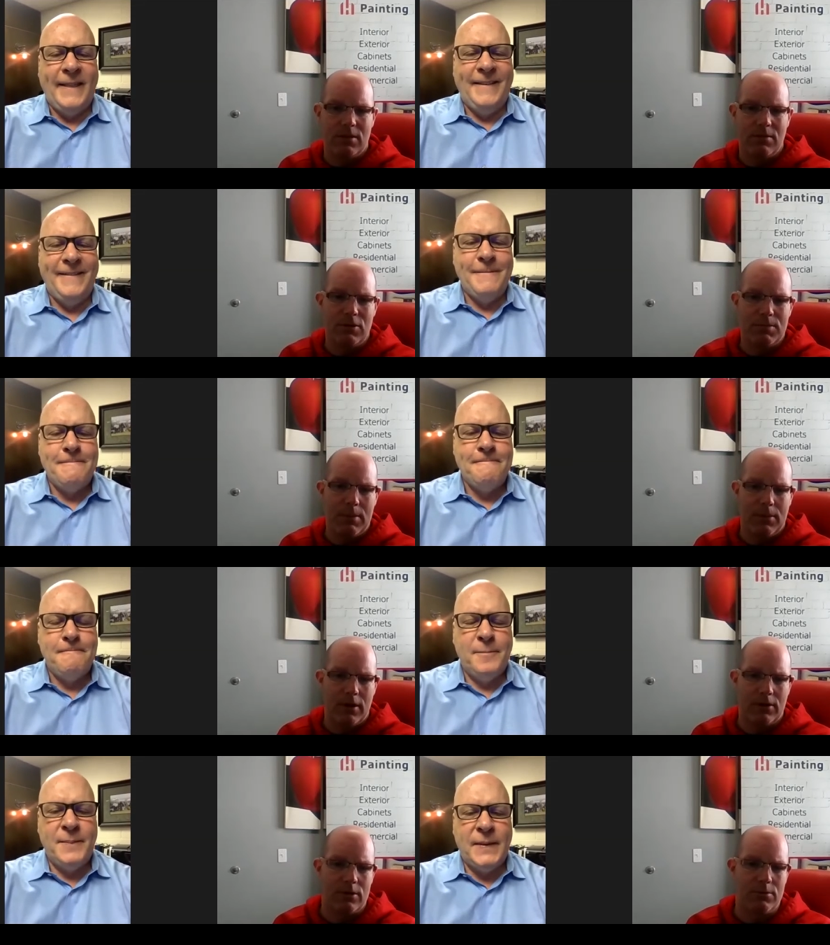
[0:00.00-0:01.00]
Speaker 1: some newspaper
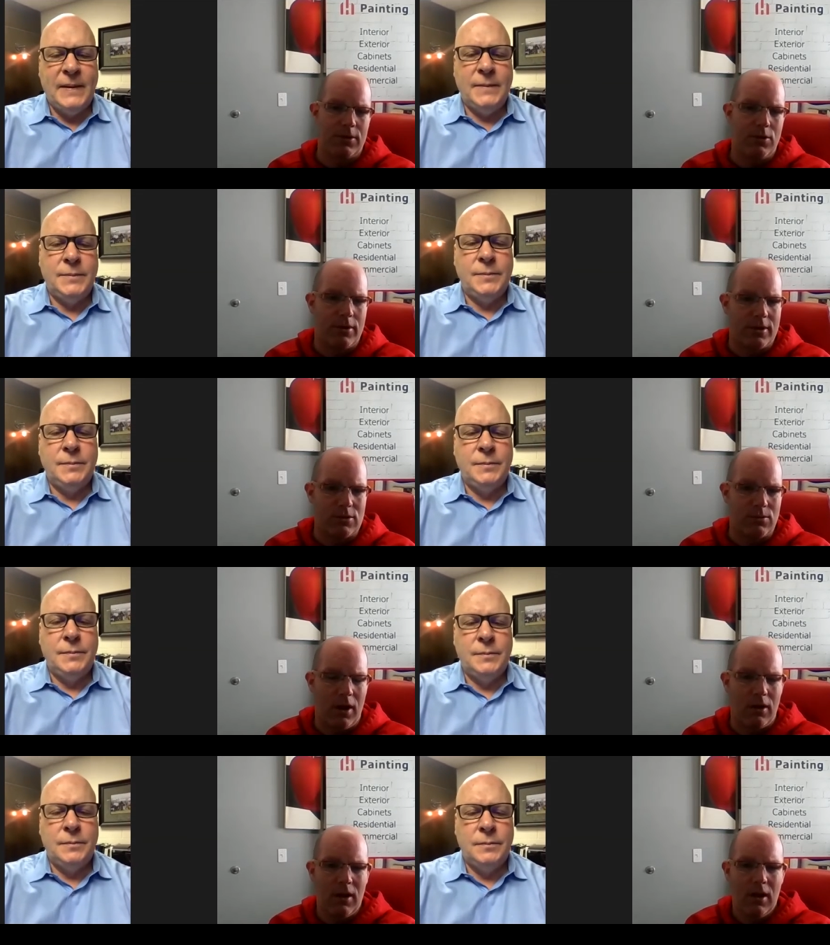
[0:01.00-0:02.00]
articles with you in it as
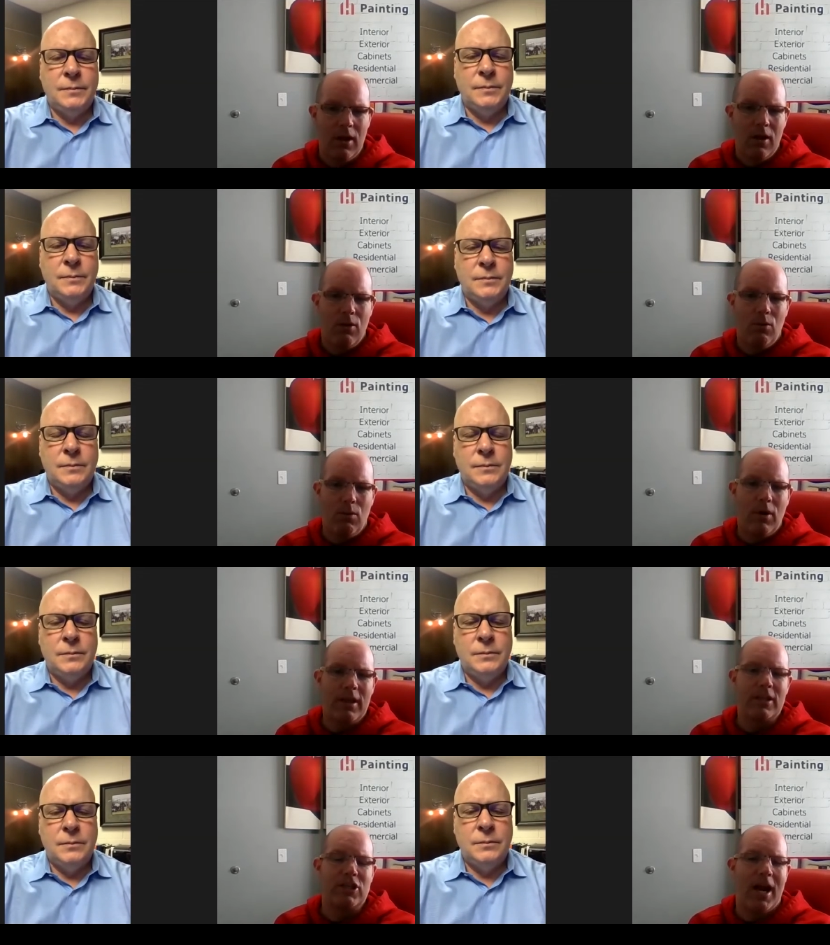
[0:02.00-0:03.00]
well.
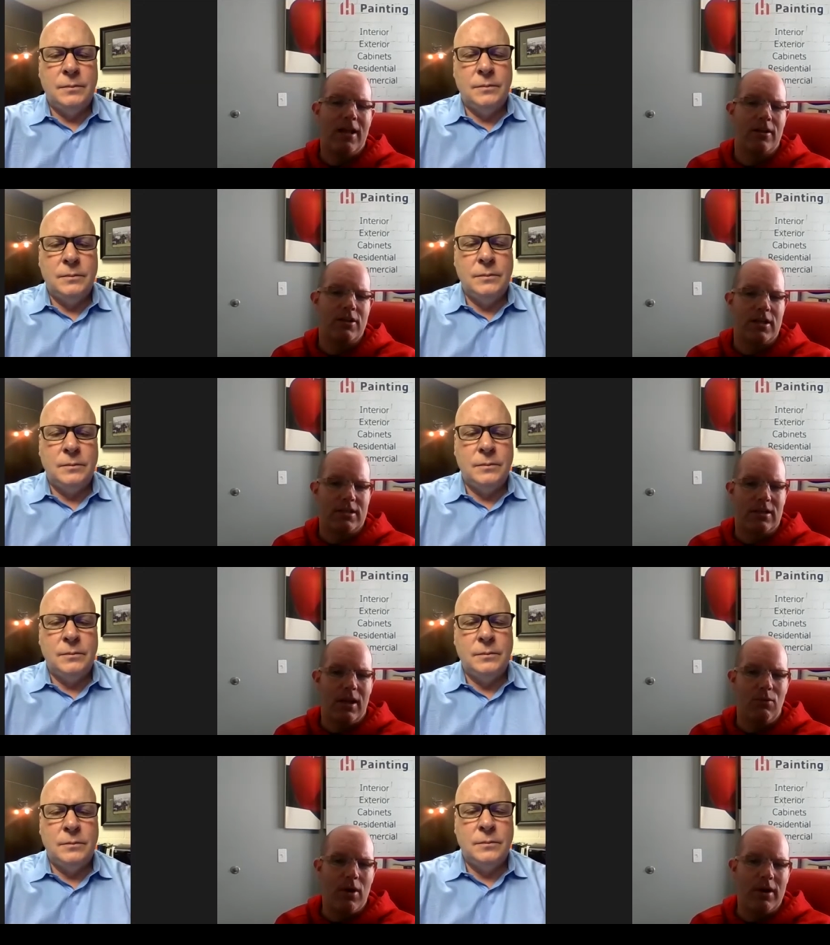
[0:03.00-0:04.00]
What are the challenges,
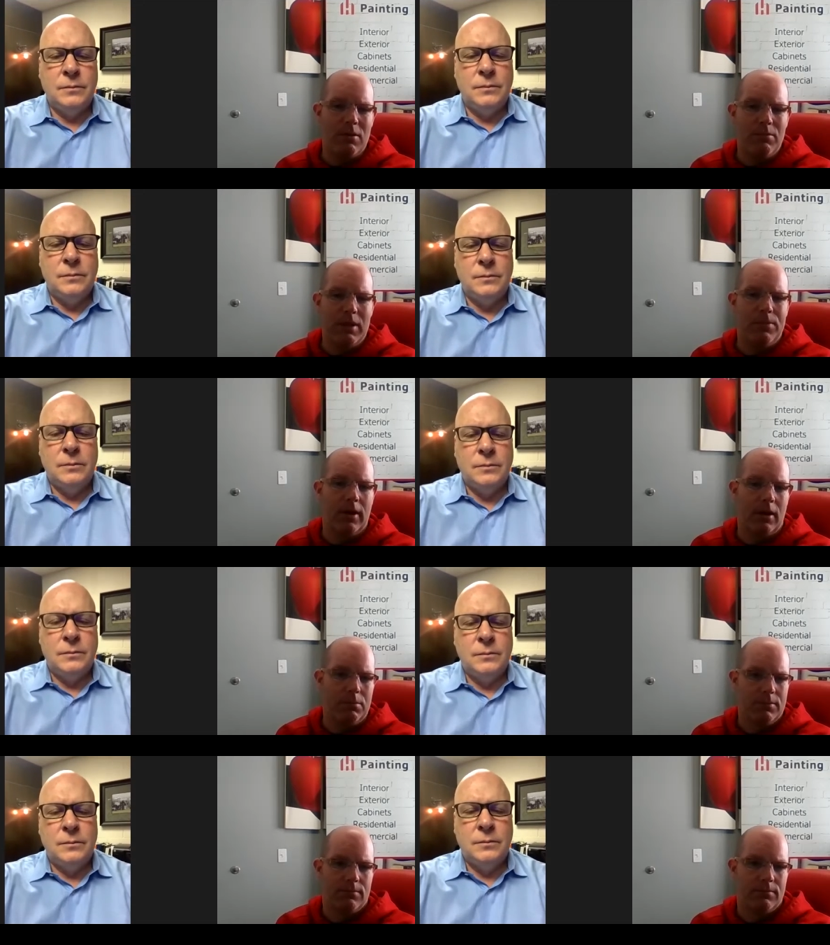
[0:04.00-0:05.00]
and, and where can people
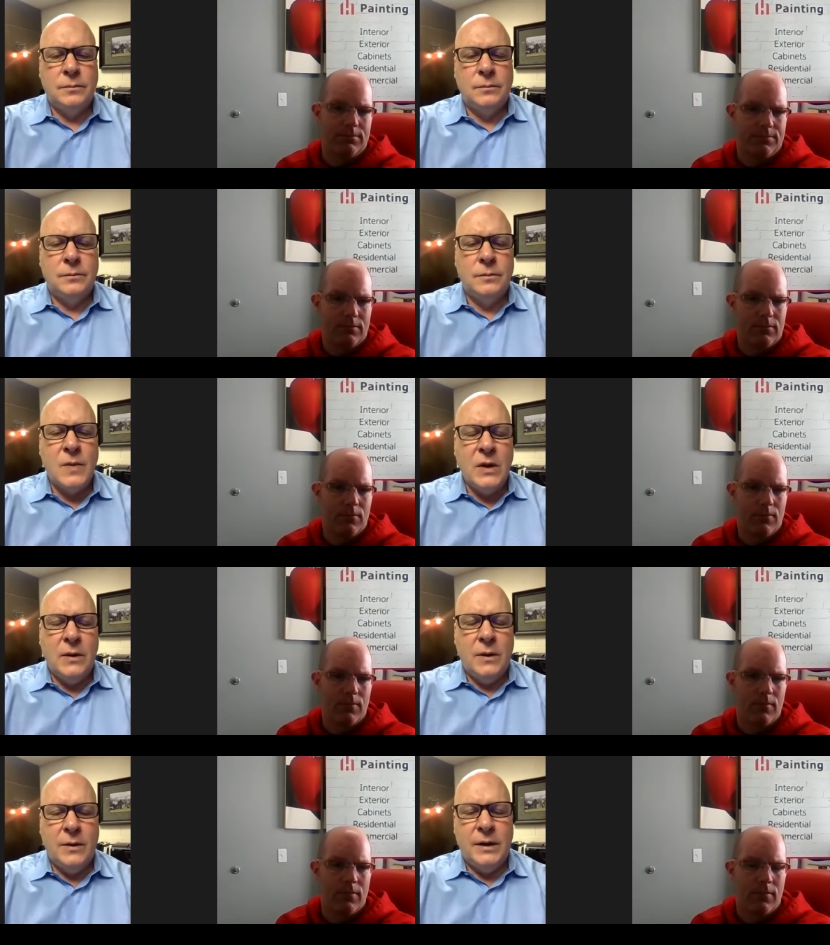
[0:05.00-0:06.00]
help?
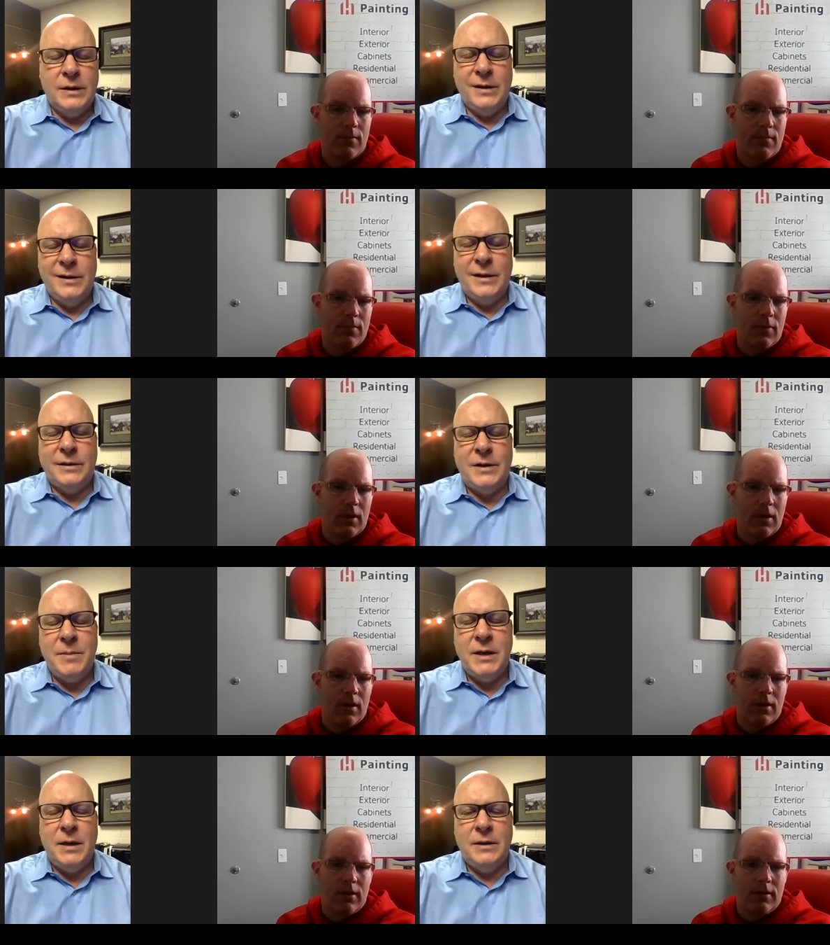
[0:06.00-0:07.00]
Speaker 2: Well, yeah, to
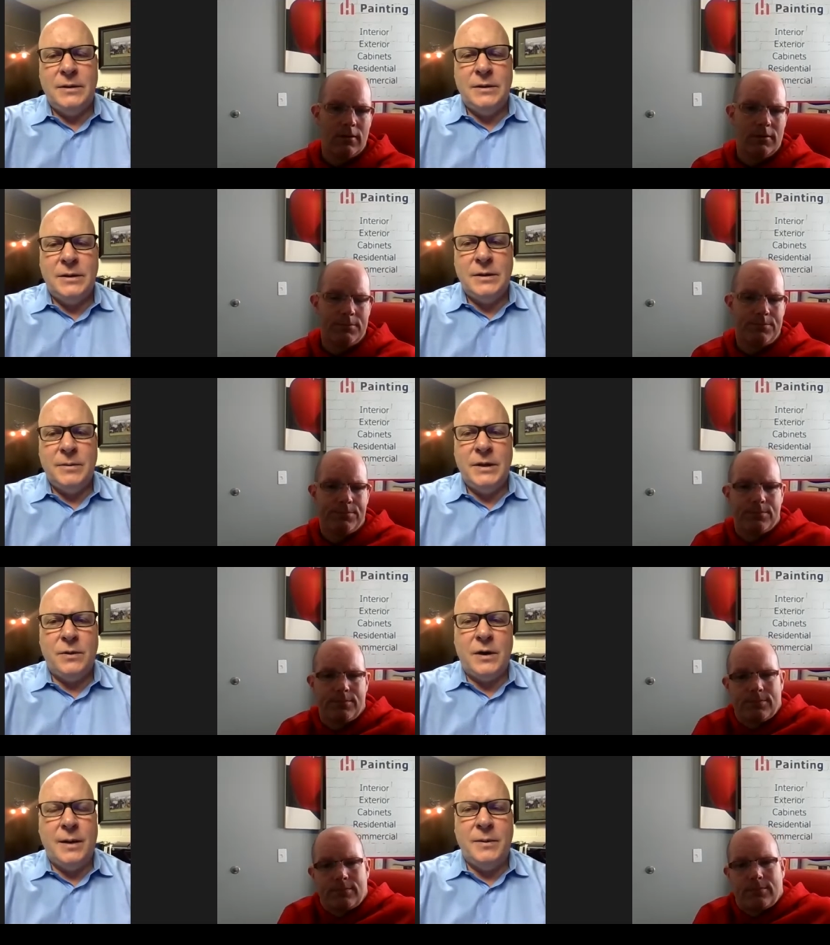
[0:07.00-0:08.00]
me, to me,
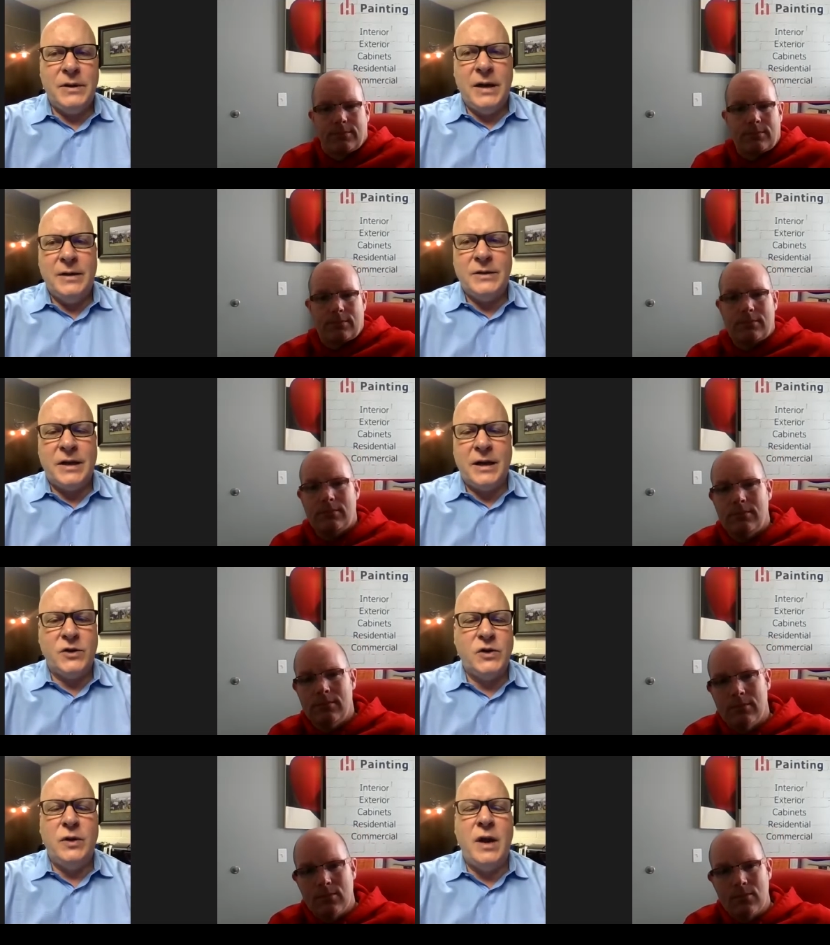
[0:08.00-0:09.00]
Rob, it's like a
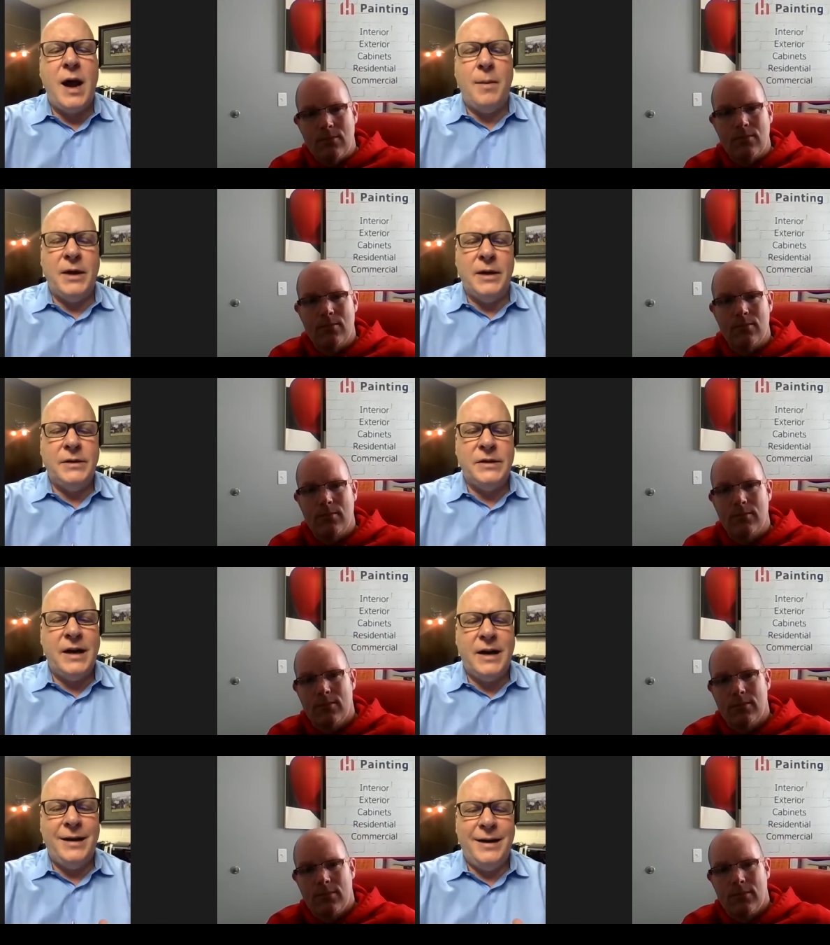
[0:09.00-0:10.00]
tsunami. It's
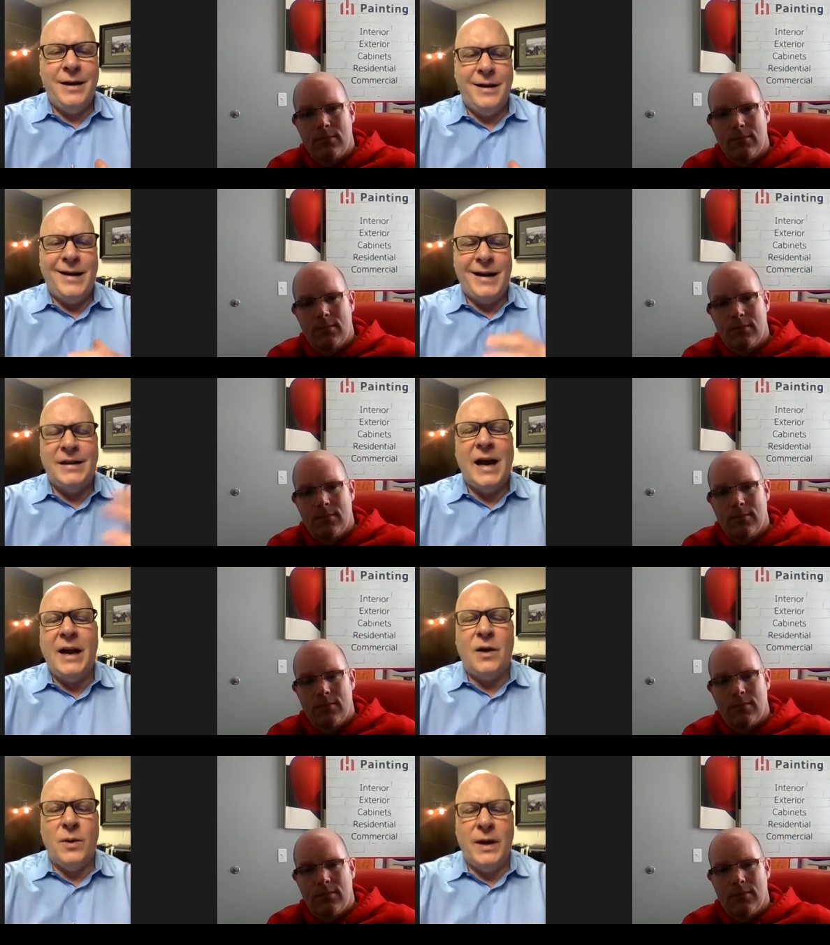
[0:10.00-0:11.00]
not a
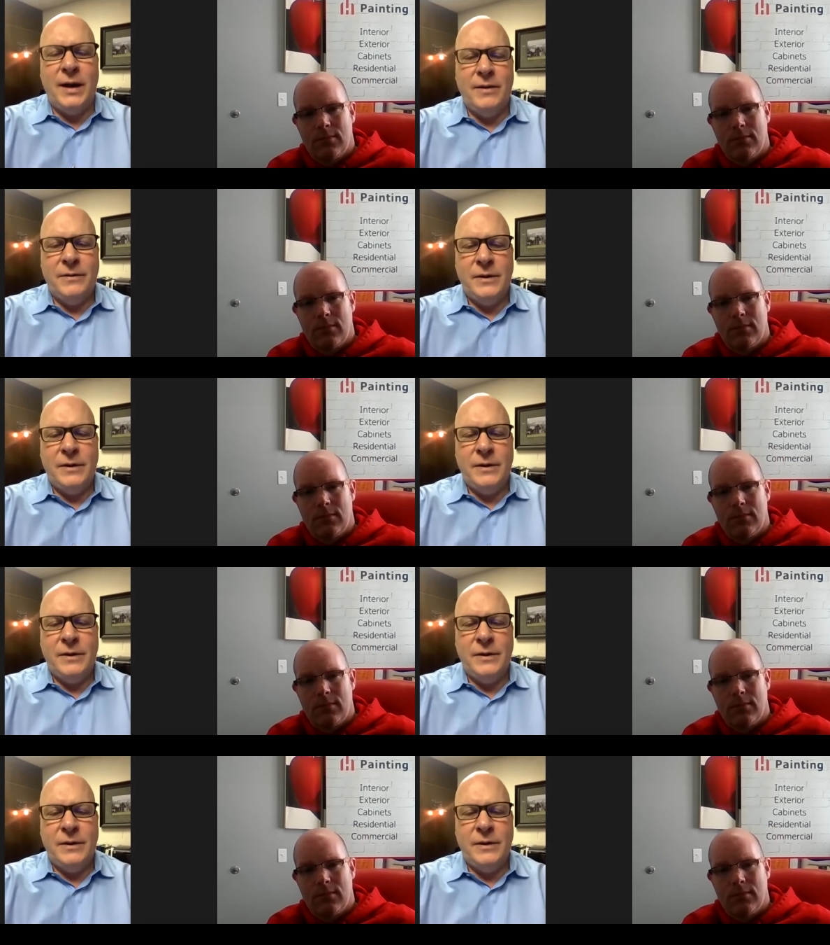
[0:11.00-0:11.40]
tidal wave.